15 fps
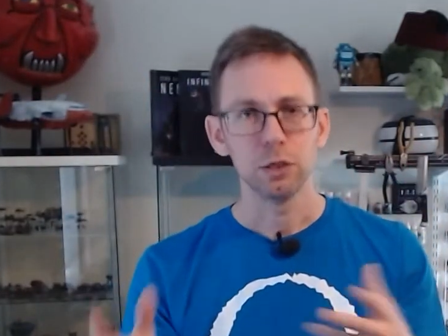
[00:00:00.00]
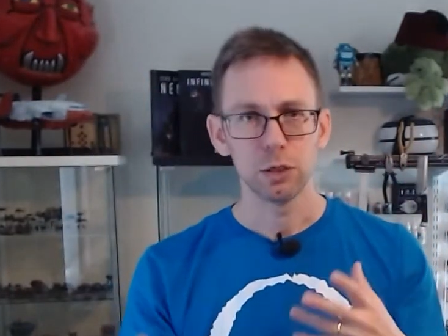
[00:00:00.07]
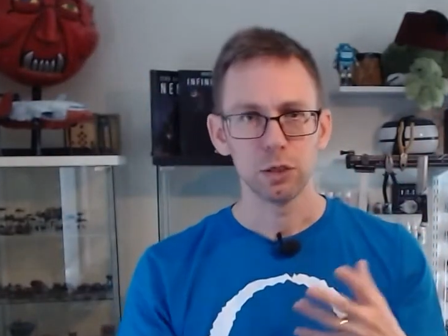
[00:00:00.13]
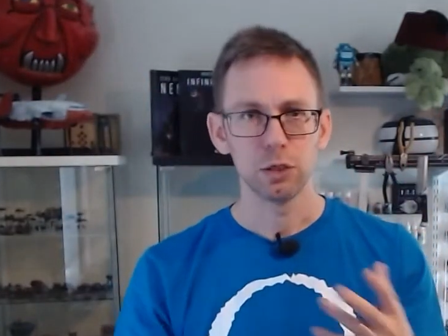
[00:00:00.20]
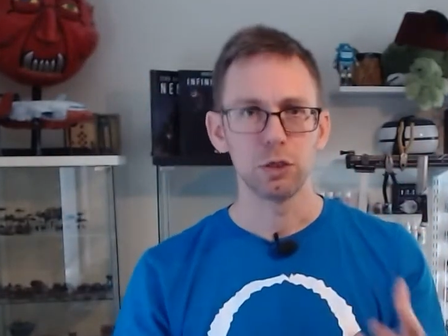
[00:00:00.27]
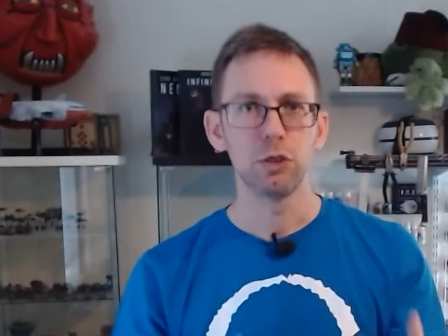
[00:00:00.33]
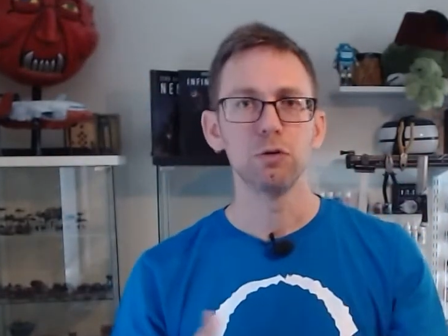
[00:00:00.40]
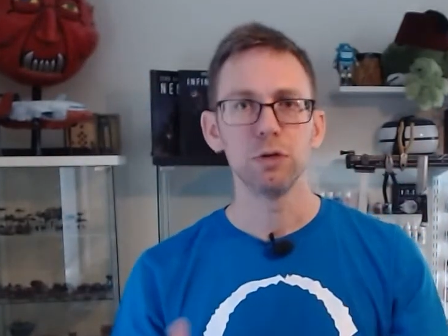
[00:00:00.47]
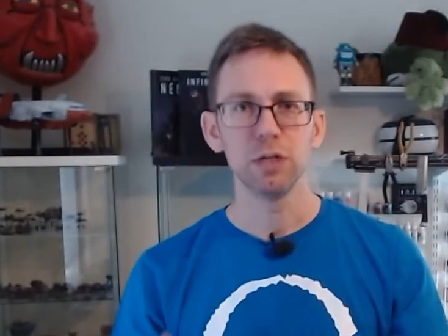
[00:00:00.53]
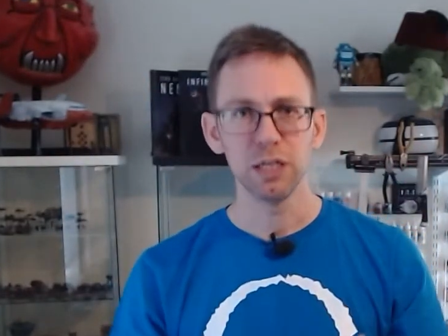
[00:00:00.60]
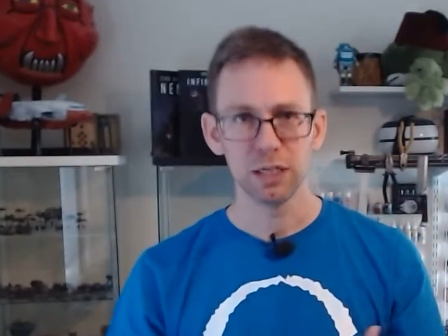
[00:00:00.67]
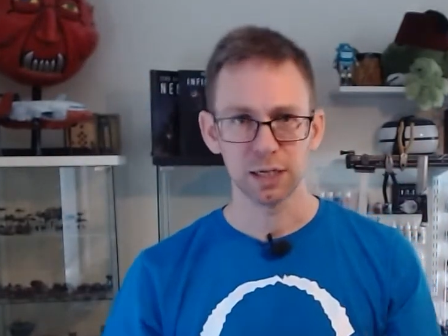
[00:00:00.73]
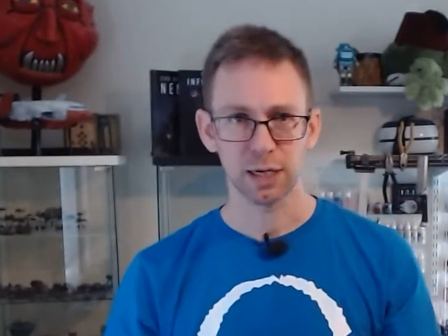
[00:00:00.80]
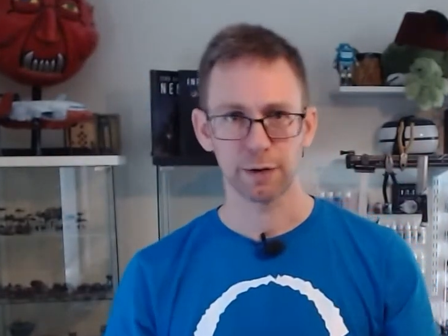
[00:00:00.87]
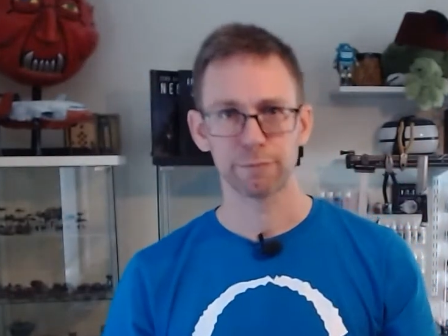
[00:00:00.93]
You need
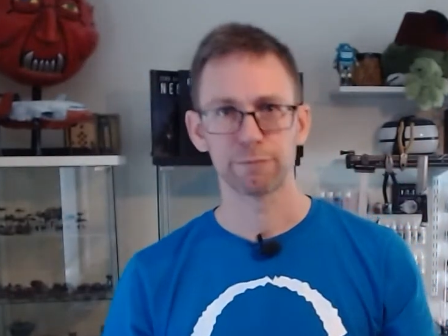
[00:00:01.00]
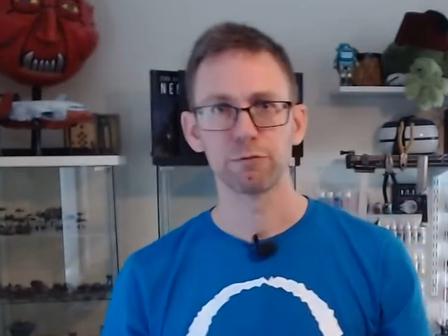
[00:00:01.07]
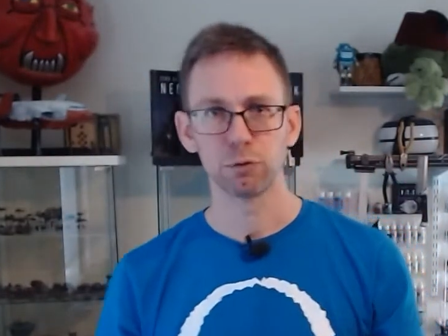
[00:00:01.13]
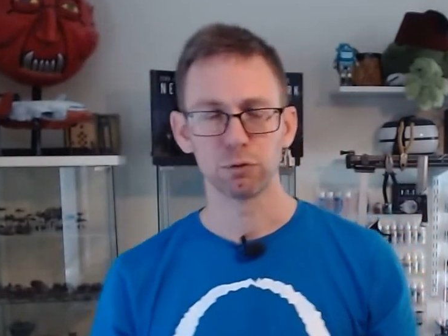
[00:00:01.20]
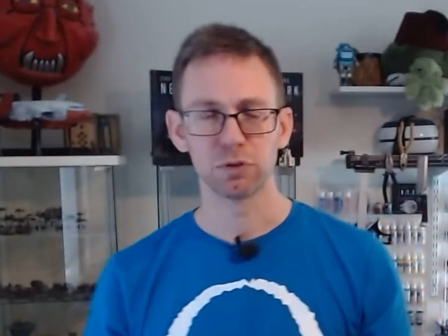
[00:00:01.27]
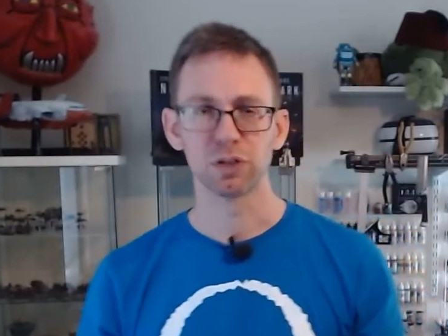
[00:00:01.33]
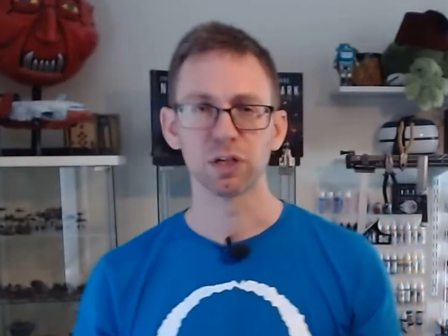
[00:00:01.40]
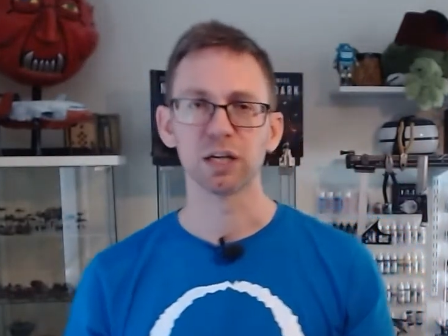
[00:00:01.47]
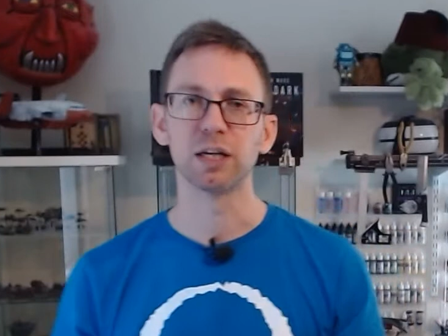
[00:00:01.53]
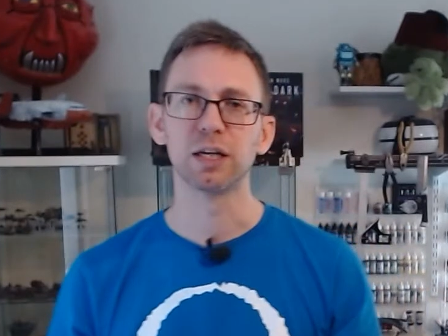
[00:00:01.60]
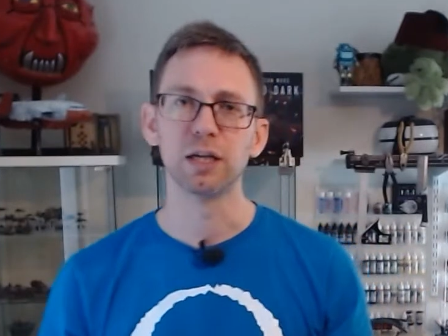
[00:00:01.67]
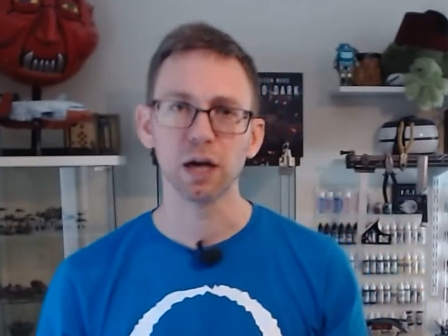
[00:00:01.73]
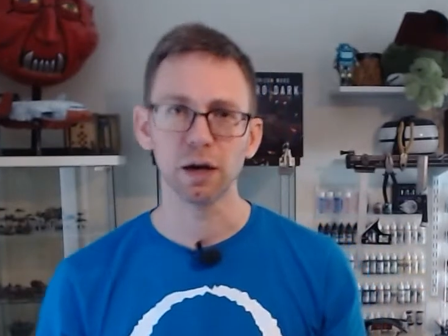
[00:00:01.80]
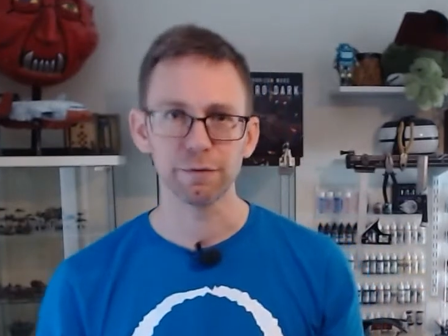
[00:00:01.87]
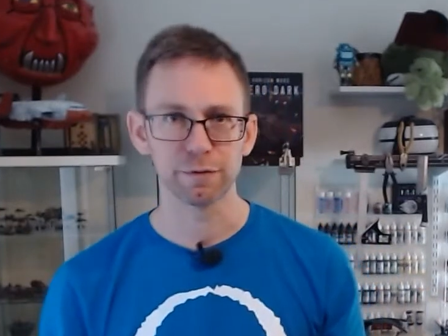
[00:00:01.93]
to have rules that
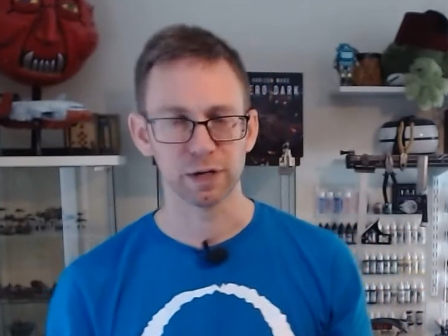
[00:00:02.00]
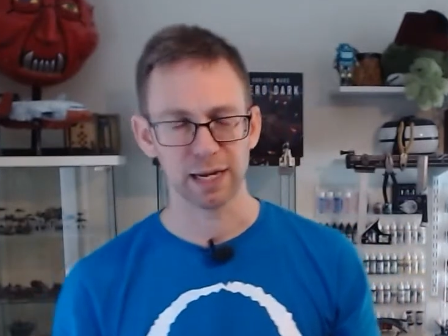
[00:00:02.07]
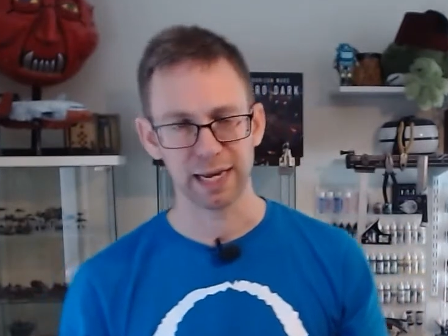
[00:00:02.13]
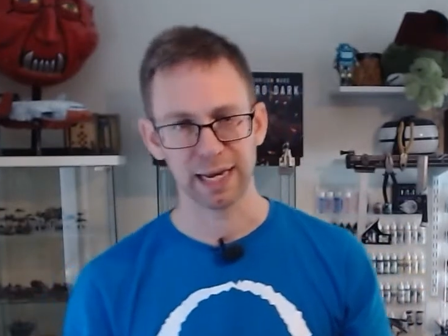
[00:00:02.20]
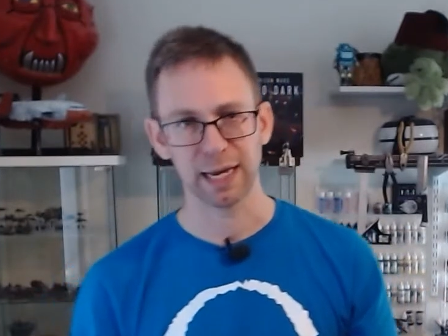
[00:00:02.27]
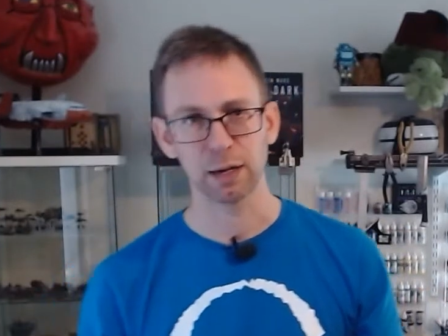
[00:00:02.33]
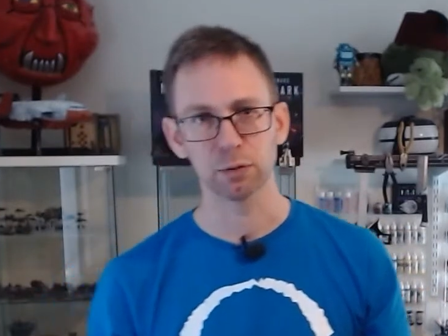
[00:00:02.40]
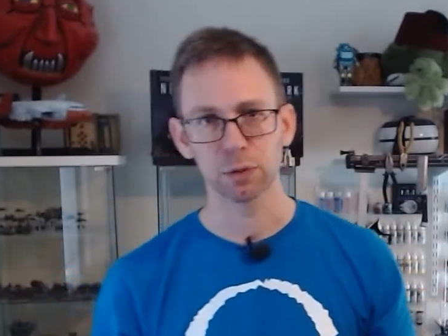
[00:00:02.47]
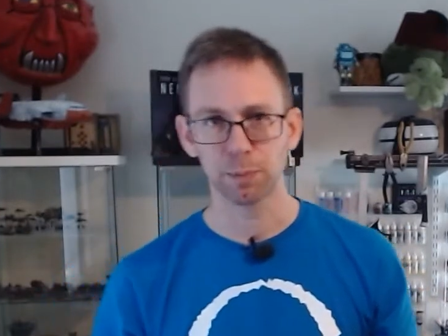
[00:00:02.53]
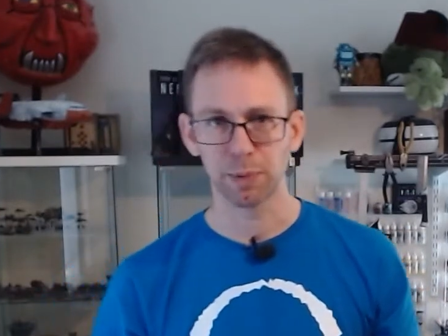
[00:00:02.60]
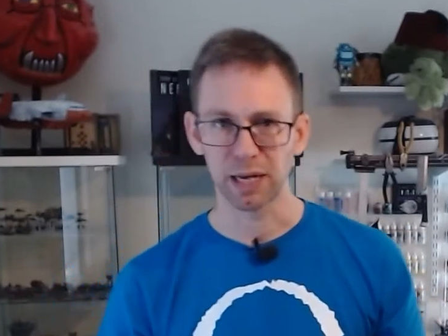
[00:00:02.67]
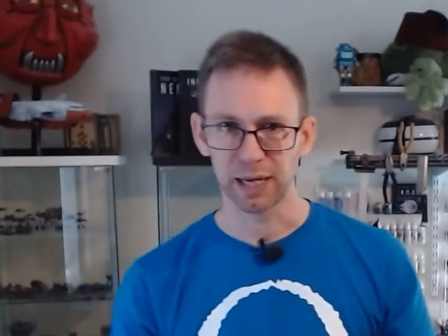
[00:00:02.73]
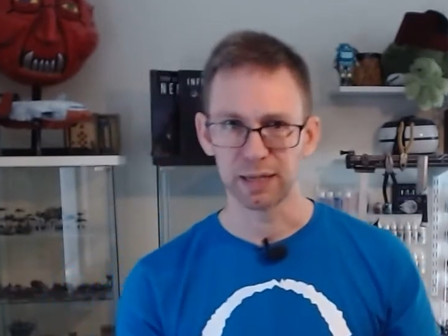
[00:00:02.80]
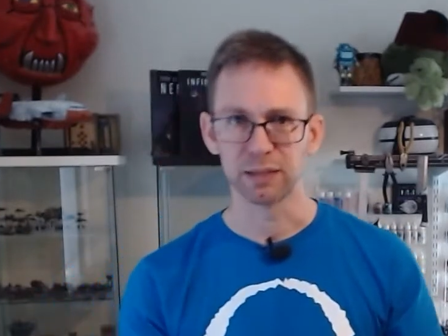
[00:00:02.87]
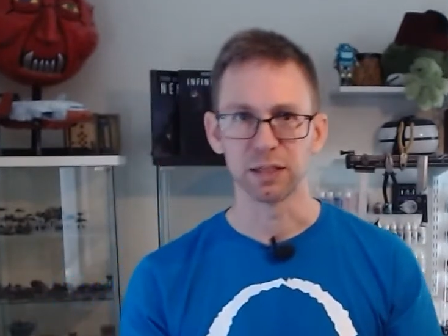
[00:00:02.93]
govern how the
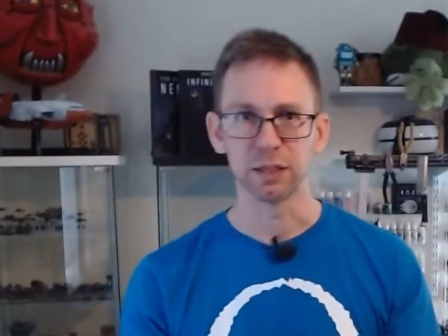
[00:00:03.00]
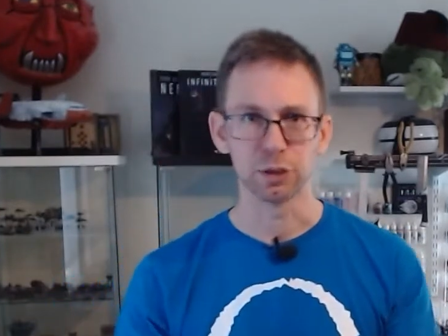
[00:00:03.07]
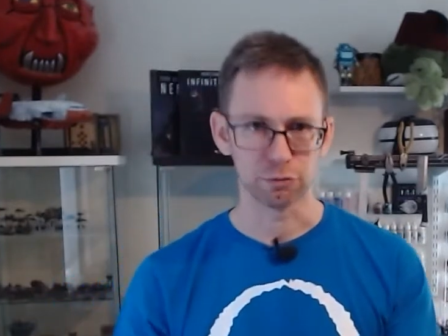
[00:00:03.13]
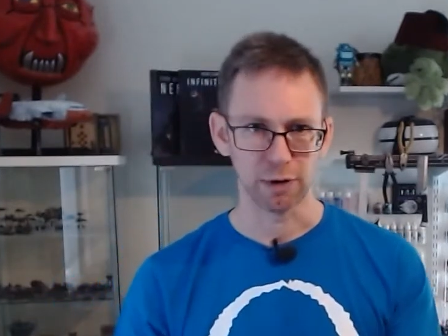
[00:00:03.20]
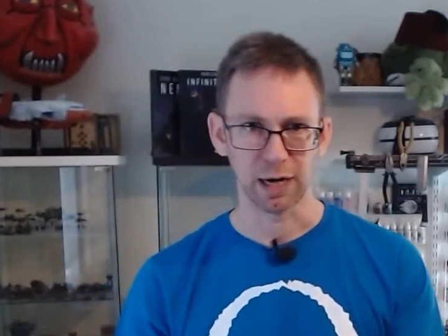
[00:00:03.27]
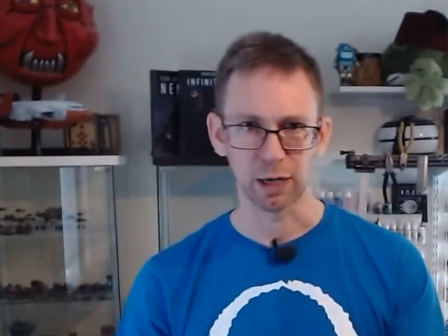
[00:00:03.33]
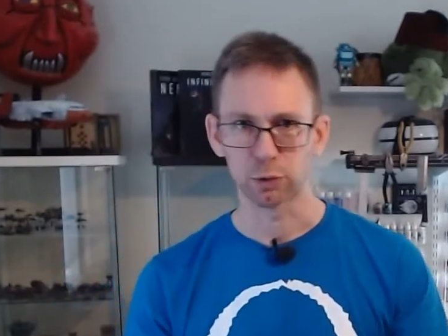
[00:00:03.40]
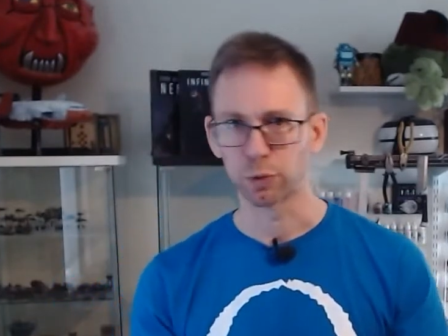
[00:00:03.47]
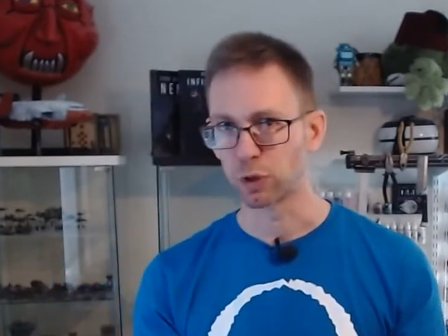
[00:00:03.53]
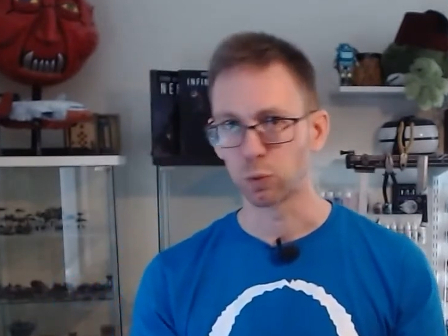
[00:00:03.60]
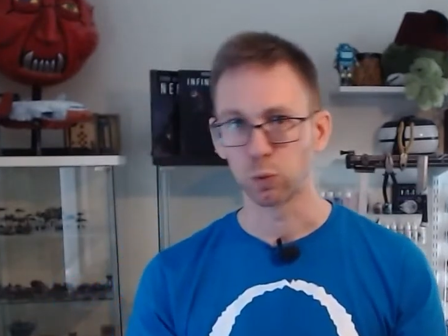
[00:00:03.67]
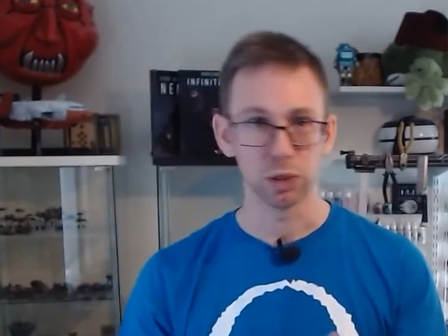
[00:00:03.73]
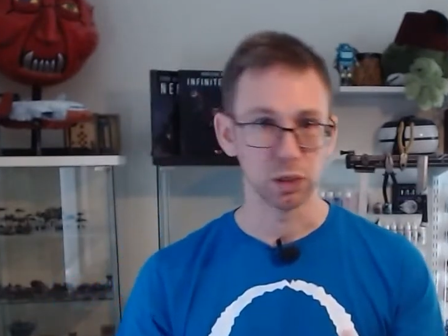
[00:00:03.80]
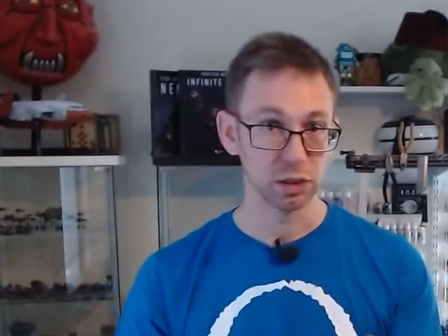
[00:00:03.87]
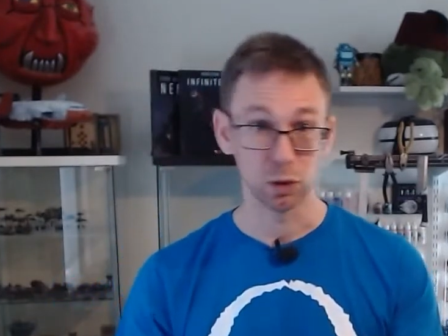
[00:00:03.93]
players interact with the
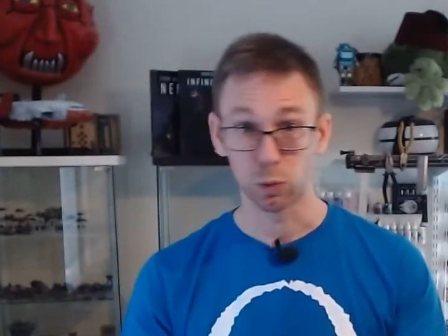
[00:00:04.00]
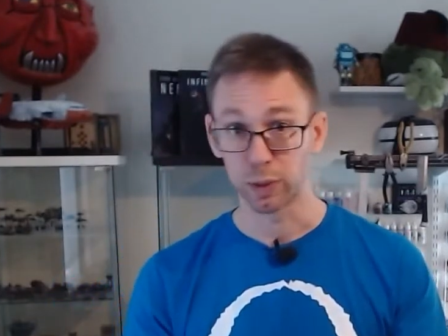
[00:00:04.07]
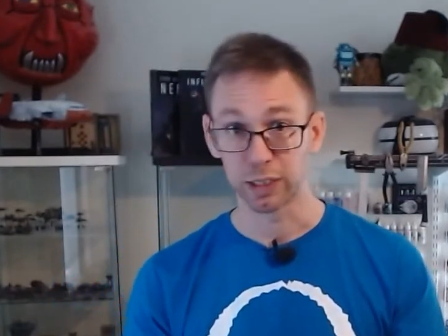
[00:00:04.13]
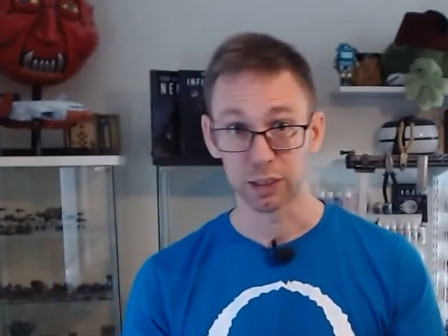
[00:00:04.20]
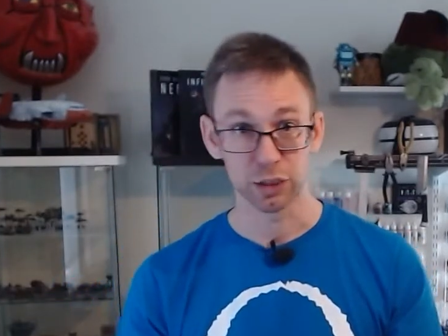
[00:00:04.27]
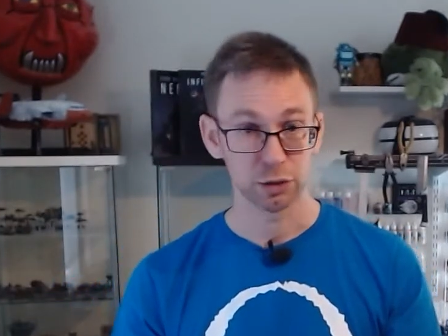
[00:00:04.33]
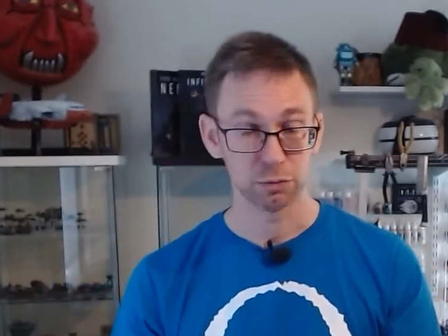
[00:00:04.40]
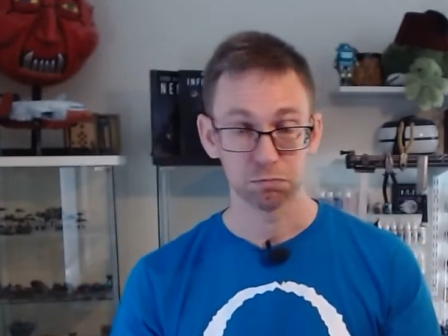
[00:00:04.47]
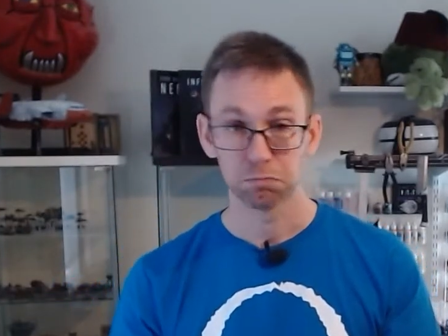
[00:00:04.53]
world in which